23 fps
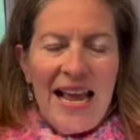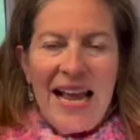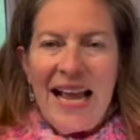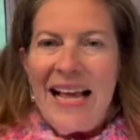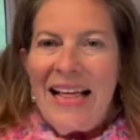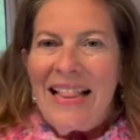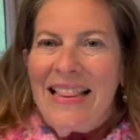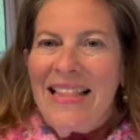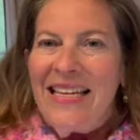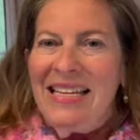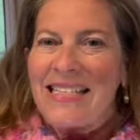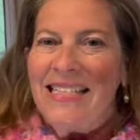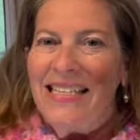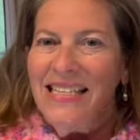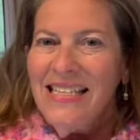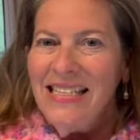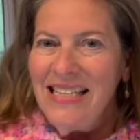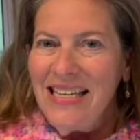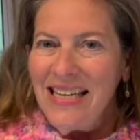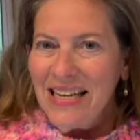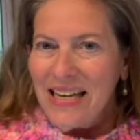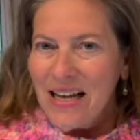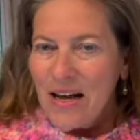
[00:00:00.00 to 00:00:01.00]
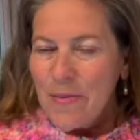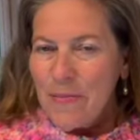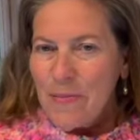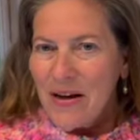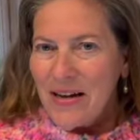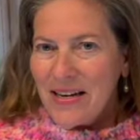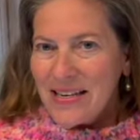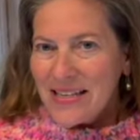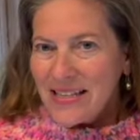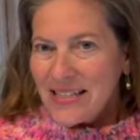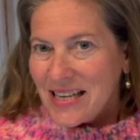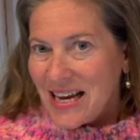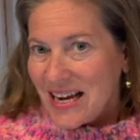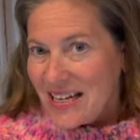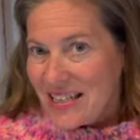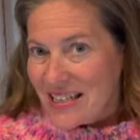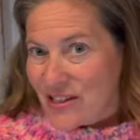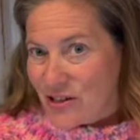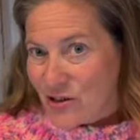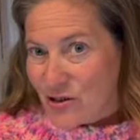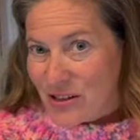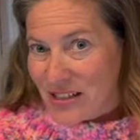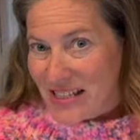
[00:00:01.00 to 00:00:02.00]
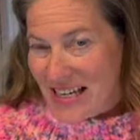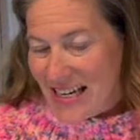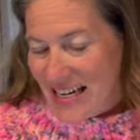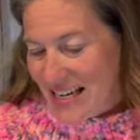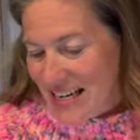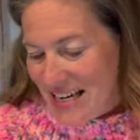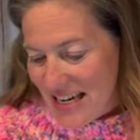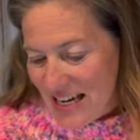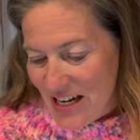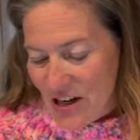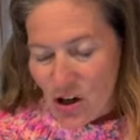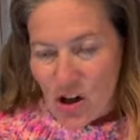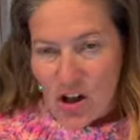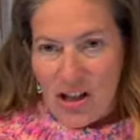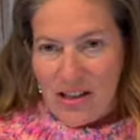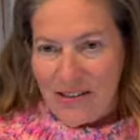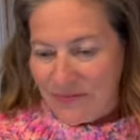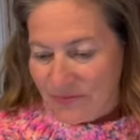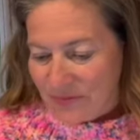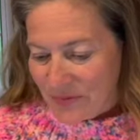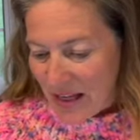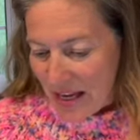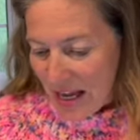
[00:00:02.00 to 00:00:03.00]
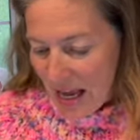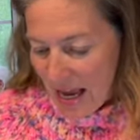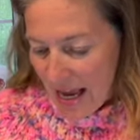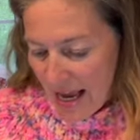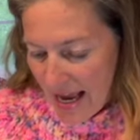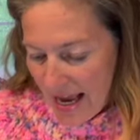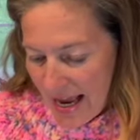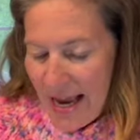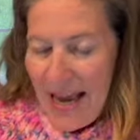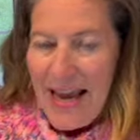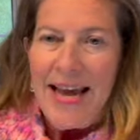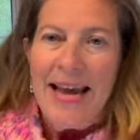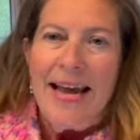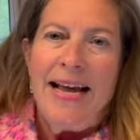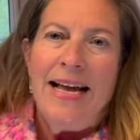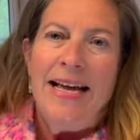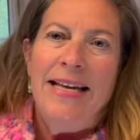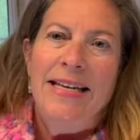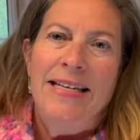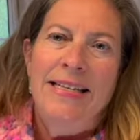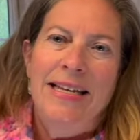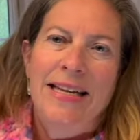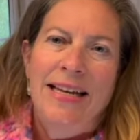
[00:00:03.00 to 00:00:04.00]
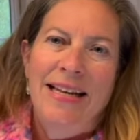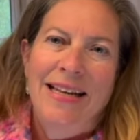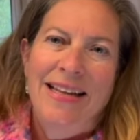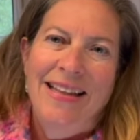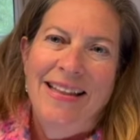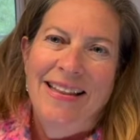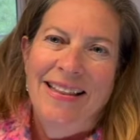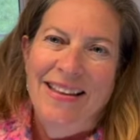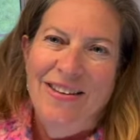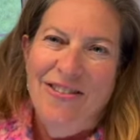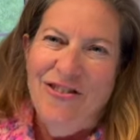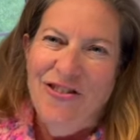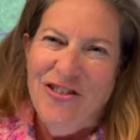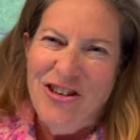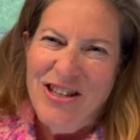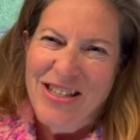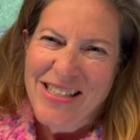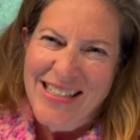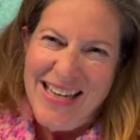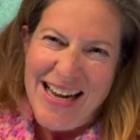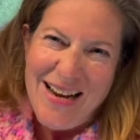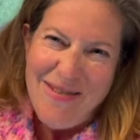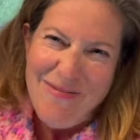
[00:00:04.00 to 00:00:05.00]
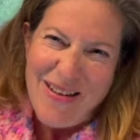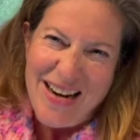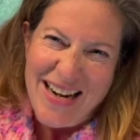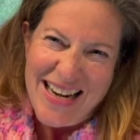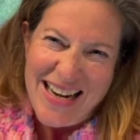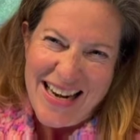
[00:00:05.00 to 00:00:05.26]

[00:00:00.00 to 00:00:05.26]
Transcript: This is knit up on a size 13 needle. And the first time I